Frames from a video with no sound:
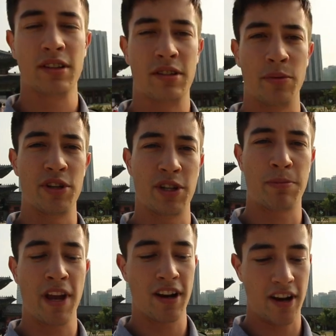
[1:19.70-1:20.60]
So we
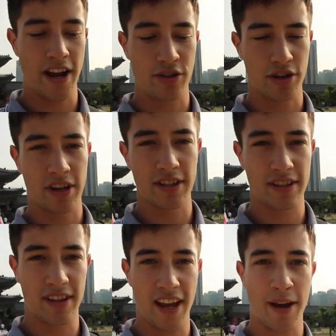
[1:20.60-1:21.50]
just paid our
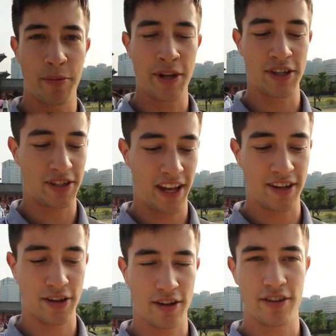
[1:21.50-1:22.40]
entrance and we just
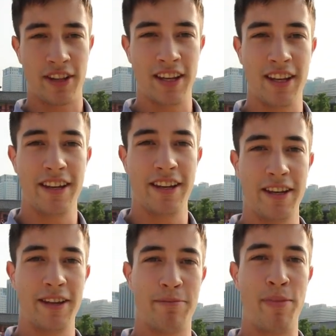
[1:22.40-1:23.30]
entered
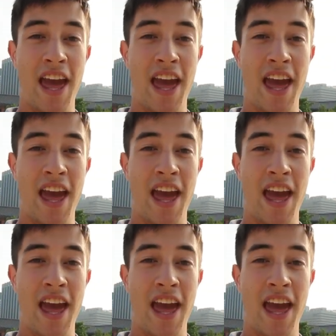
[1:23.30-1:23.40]
the